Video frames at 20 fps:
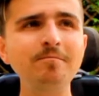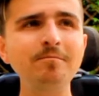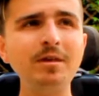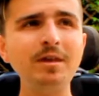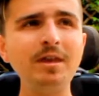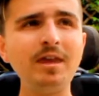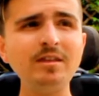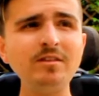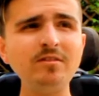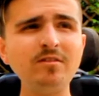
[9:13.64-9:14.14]
but
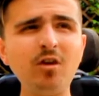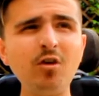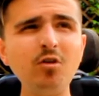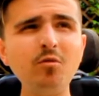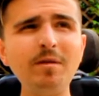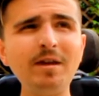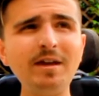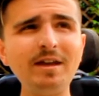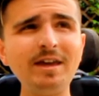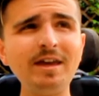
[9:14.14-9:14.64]
yeah, I just hope
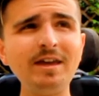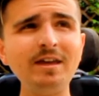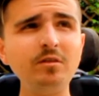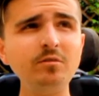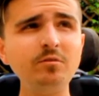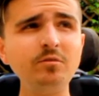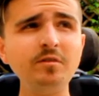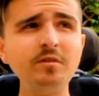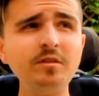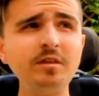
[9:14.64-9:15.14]
I can go
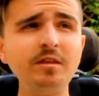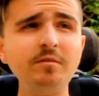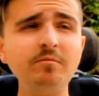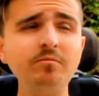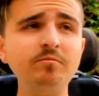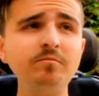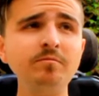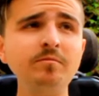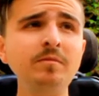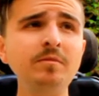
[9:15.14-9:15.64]
to Italy.
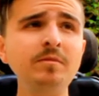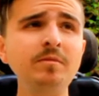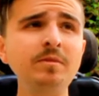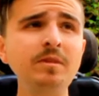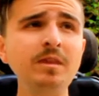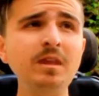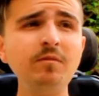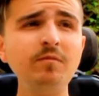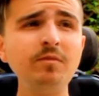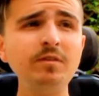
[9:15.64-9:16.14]

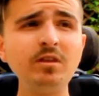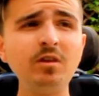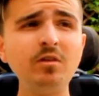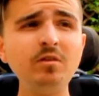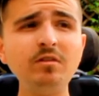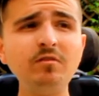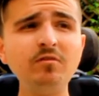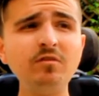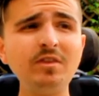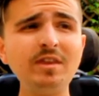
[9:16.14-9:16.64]
If I don't,
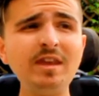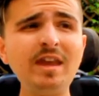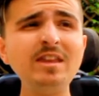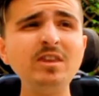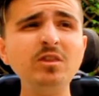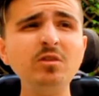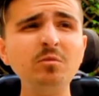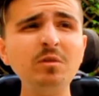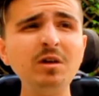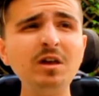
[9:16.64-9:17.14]
it's not the end of
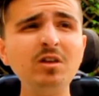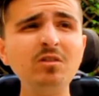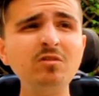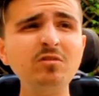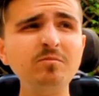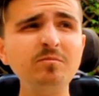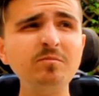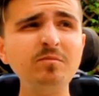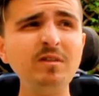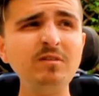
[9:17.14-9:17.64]
the world.
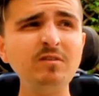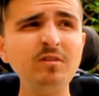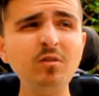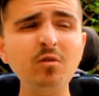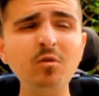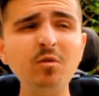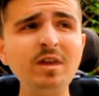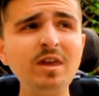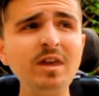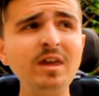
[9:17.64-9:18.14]
It's
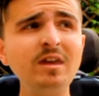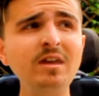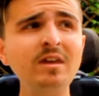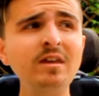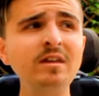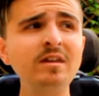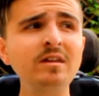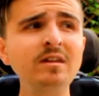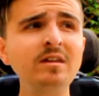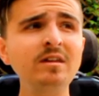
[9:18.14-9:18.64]
annoying.
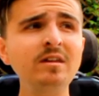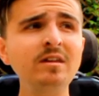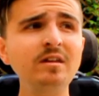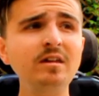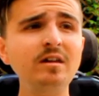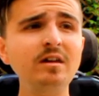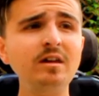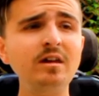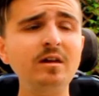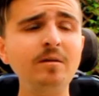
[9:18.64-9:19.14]

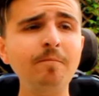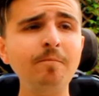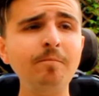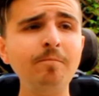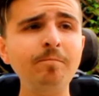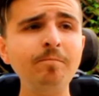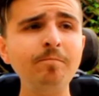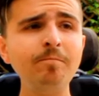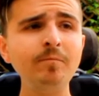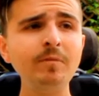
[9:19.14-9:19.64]
Um,
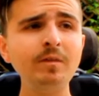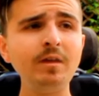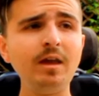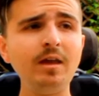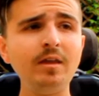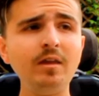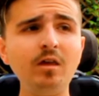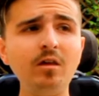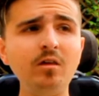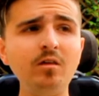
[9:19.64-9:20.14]
and
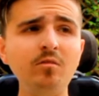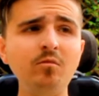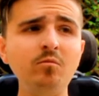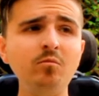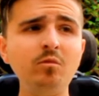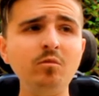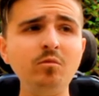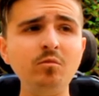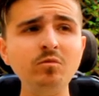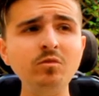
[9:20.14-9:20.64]
not
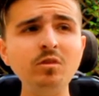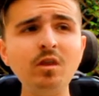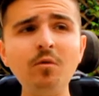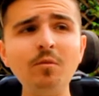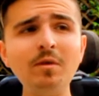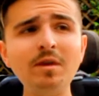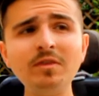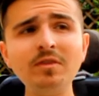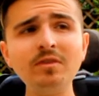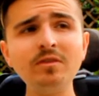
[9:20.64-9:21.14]

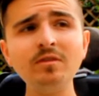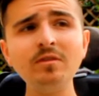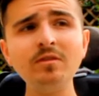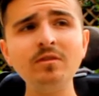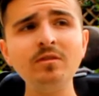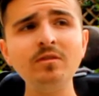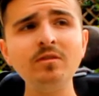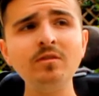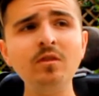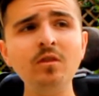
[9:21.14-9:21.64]
knowing,
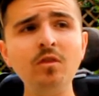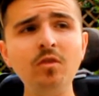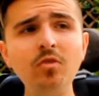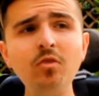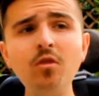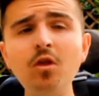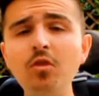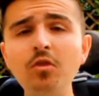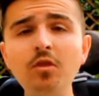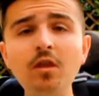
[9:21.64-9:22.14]

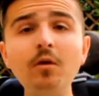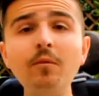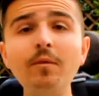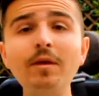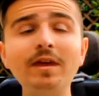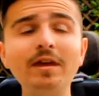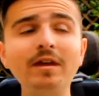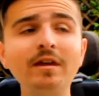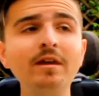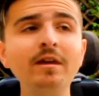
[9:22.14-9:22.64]
not
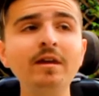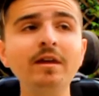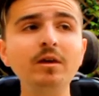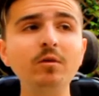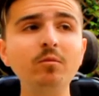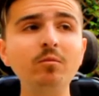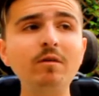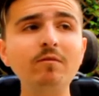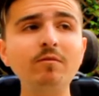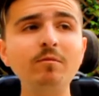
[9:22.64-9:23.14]
knowing
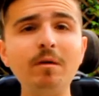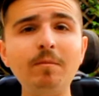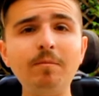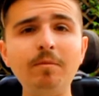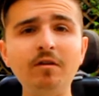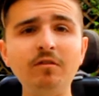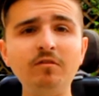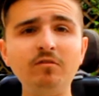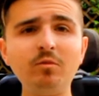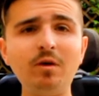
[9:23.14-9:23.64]
whether my
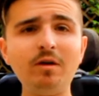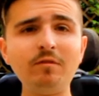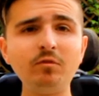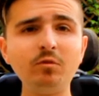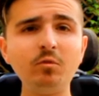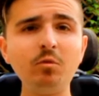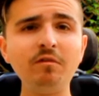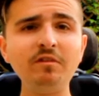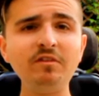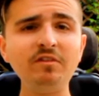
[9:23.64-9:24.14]
parents will have to
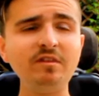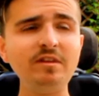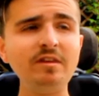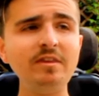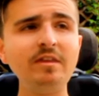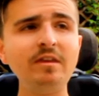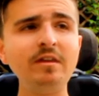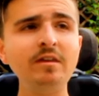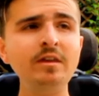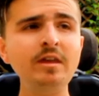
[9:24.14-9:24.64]
quarantine
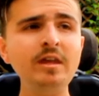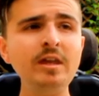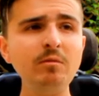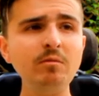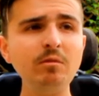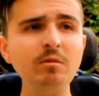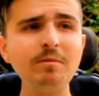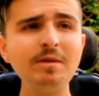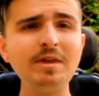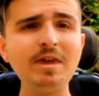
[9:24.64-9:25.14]

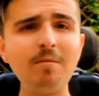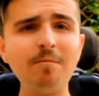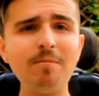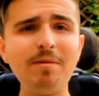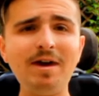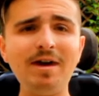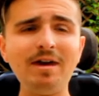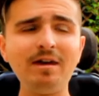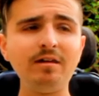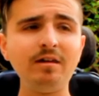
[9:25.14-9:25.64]
when we get
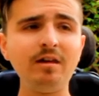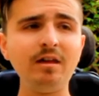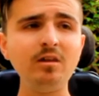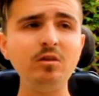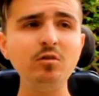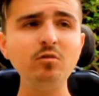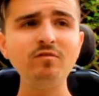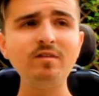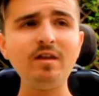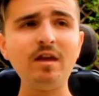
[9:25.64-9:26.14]
back and
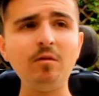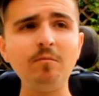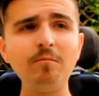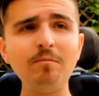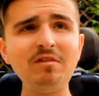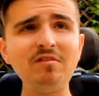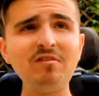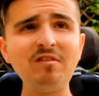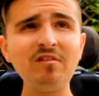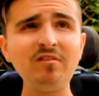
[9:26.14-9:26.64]
lose out on
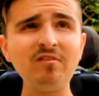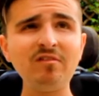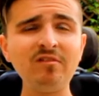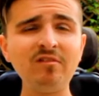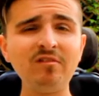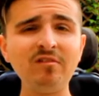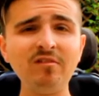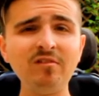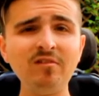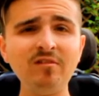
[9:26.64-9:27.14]
business,
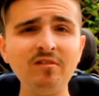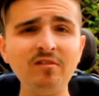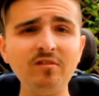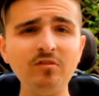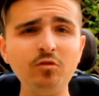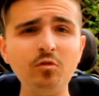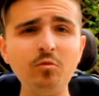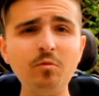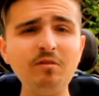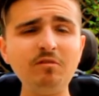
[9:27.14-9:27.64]

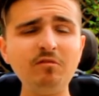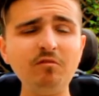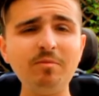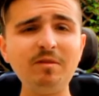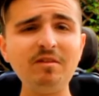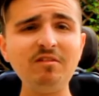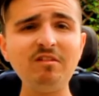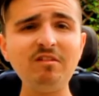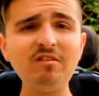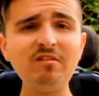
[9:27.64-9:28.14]
two weeks of
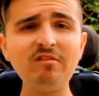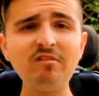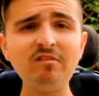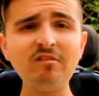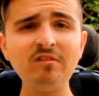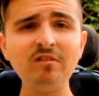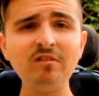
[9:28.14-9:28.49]
business.